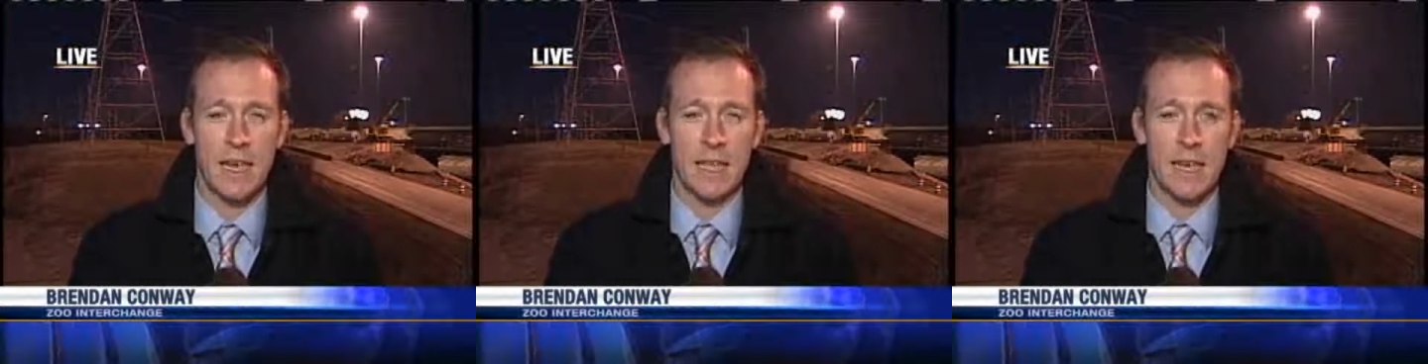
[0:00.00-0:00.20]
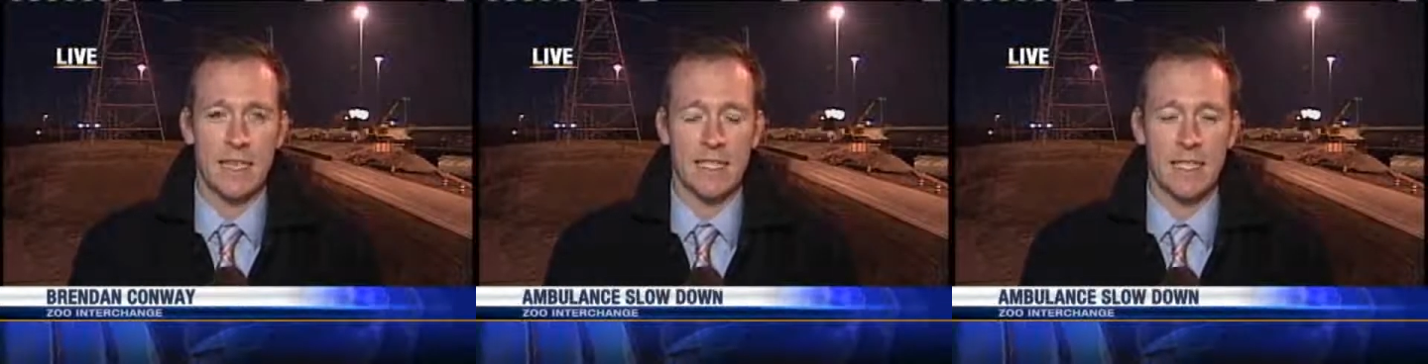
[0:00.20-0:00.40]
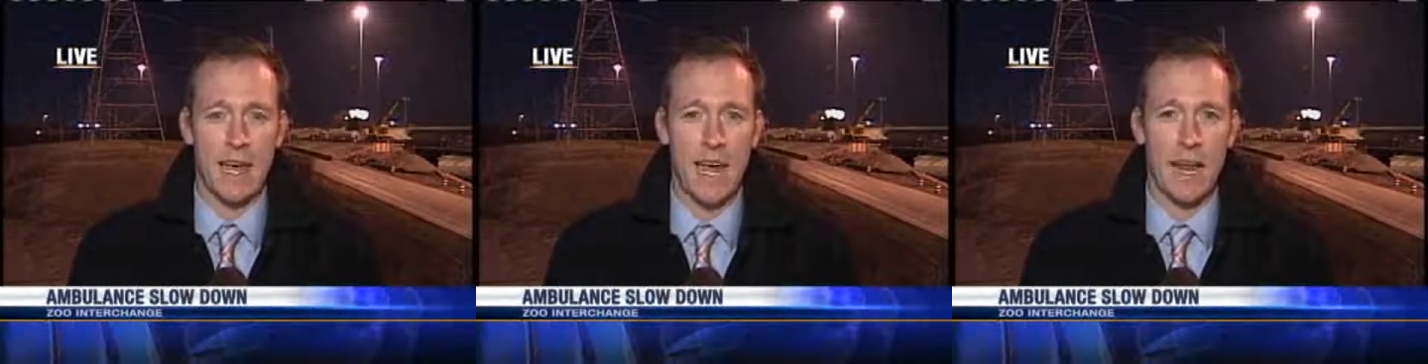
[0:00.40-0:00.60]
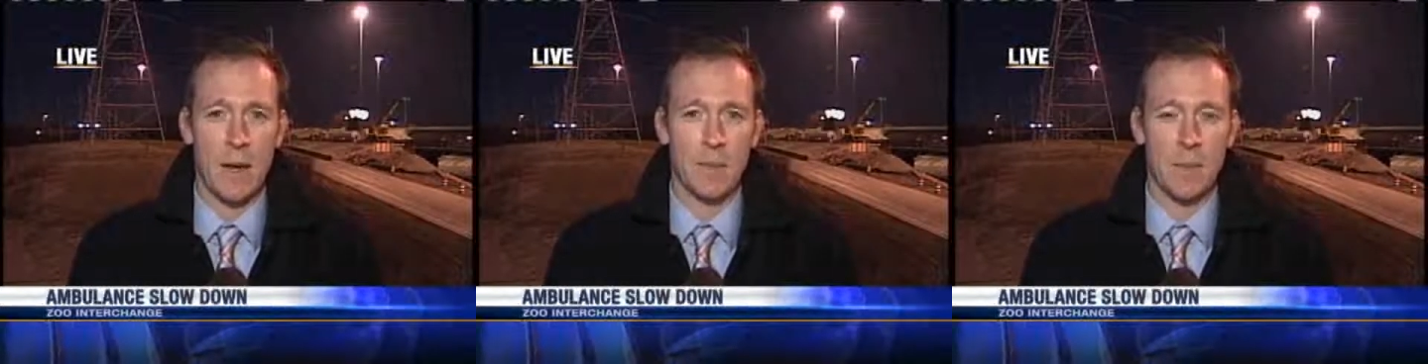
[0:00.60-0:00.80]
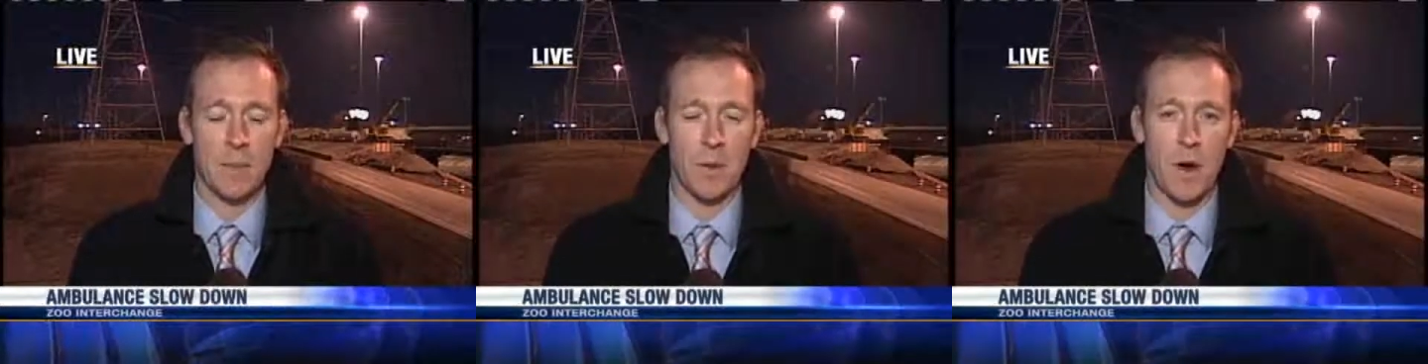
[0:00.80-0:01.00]
They said that
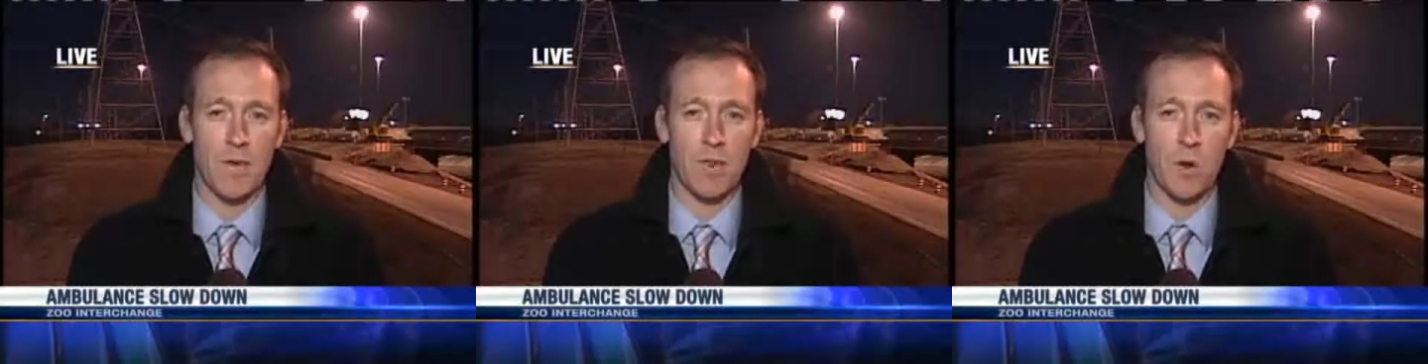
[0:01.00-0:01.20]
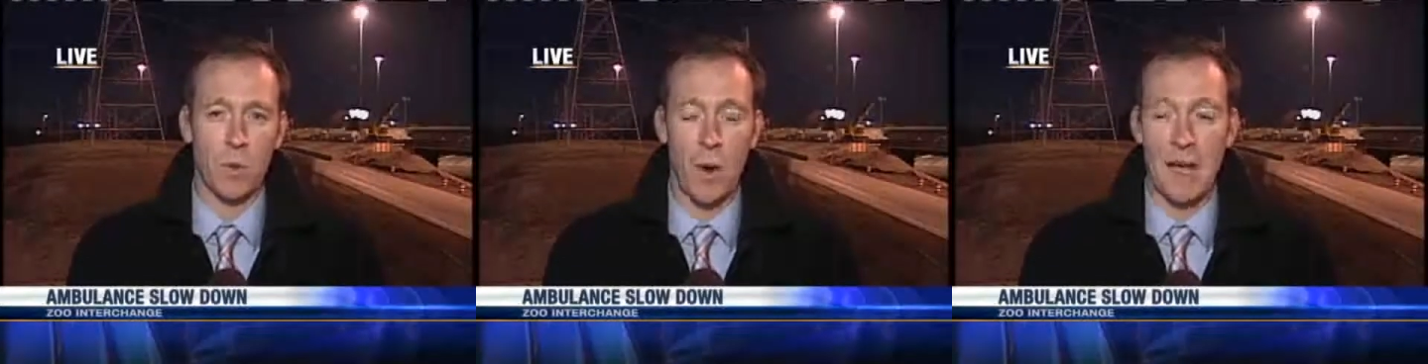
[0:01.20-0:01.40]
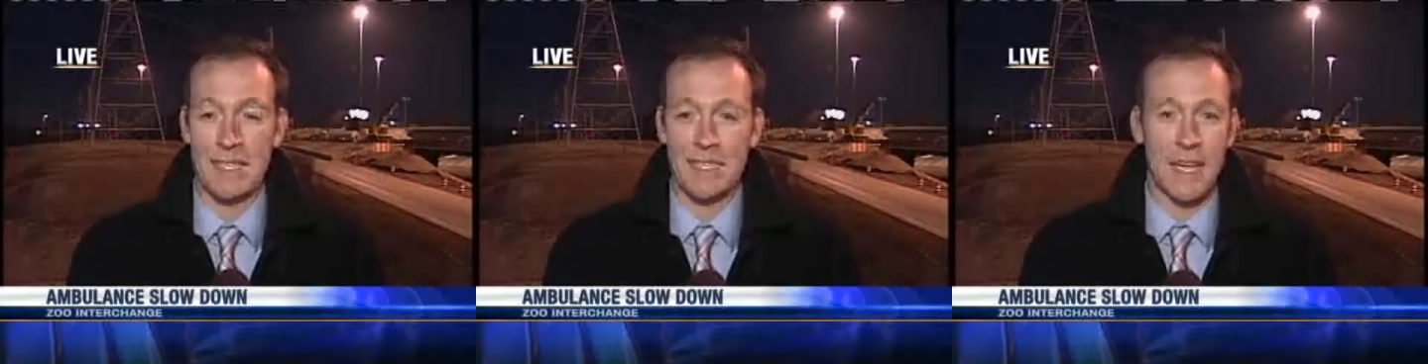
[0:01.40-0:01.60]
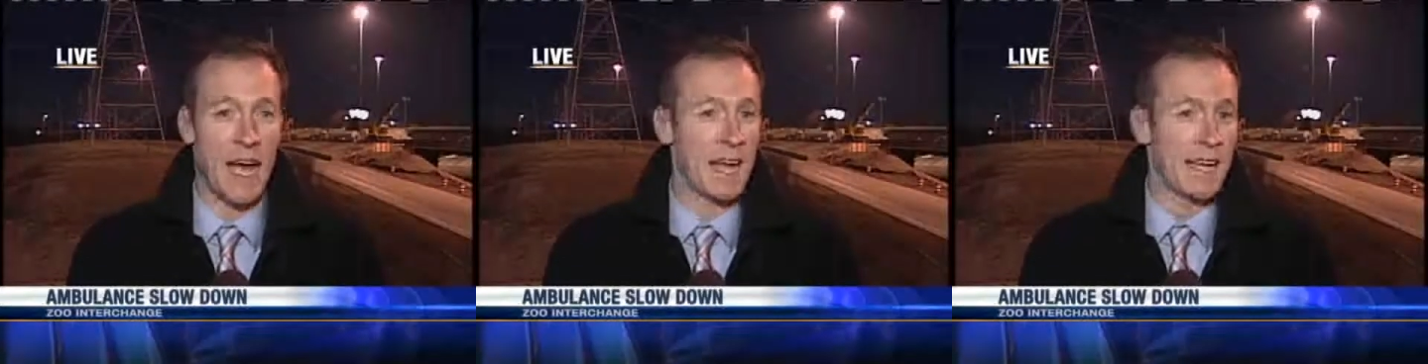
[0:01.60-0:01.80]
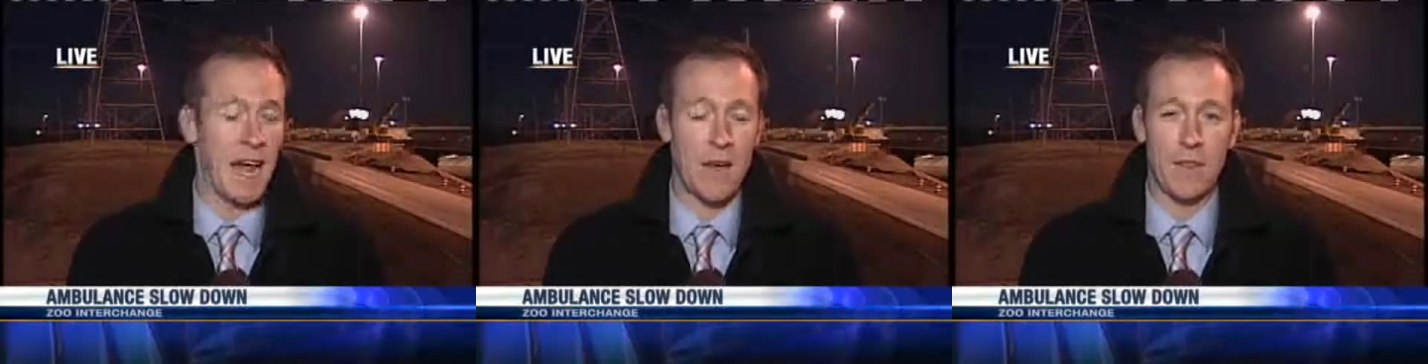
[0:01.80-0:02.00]
helped them cover the west
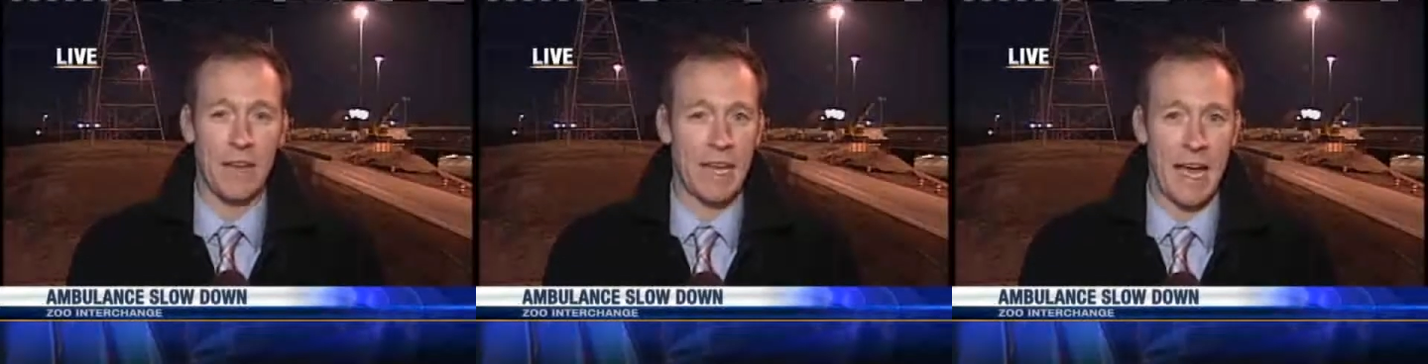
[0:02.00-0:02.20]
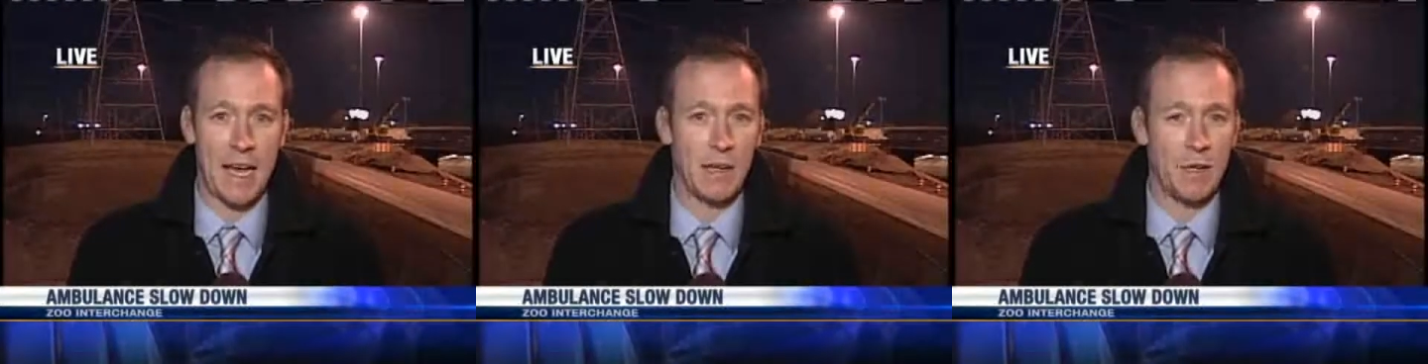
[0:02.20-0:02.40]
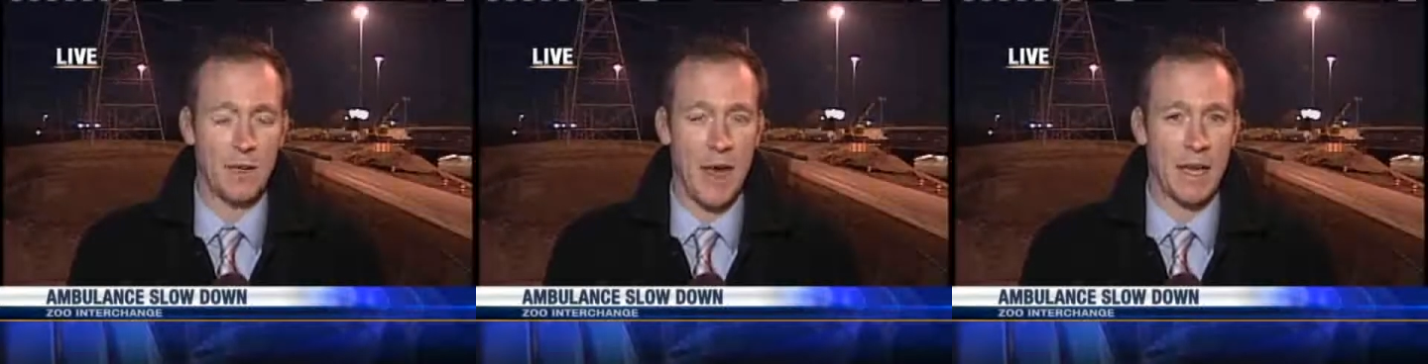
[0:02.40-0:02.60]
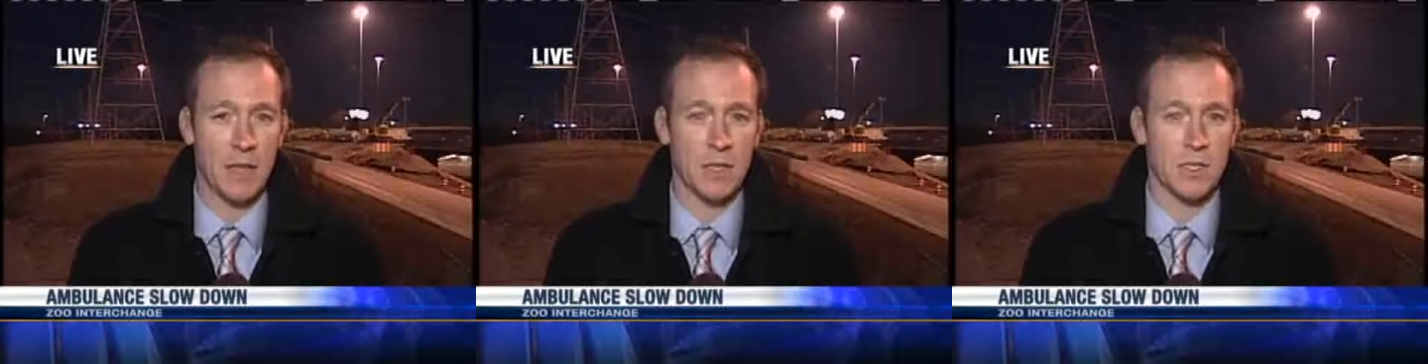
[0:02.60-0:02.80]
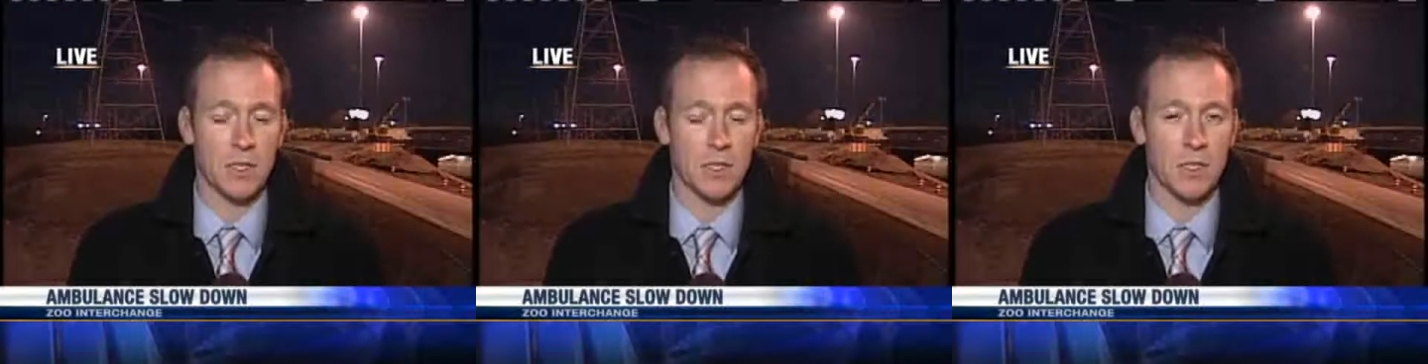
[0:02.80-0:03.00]
side. Now they can't do that
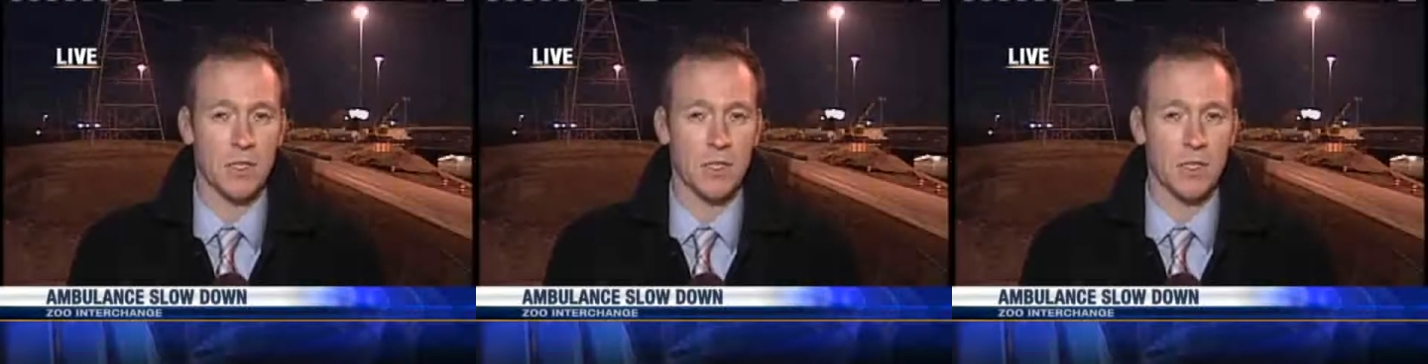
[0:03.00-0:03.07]
because of the